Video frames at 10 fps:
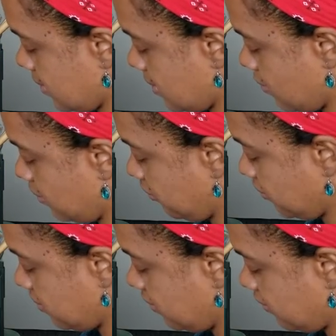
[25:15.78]
And we're just
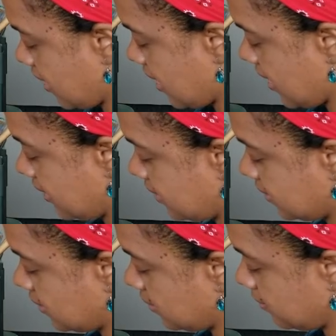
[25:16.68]
going to add
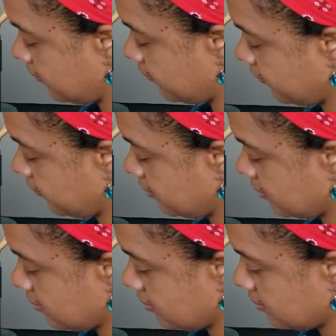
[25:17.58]
some
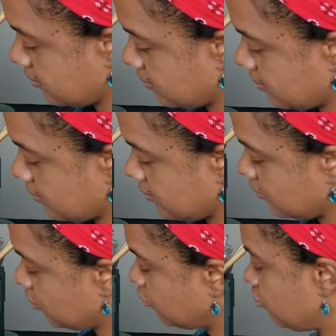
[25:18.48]

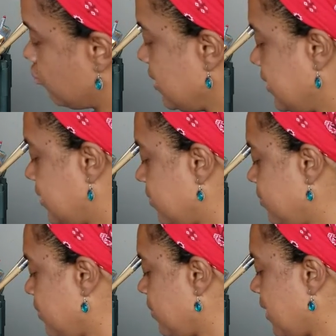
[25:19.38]
streaks,
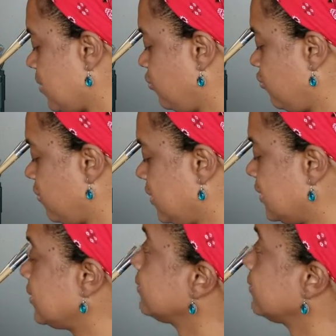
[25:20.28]
some cloud streaks.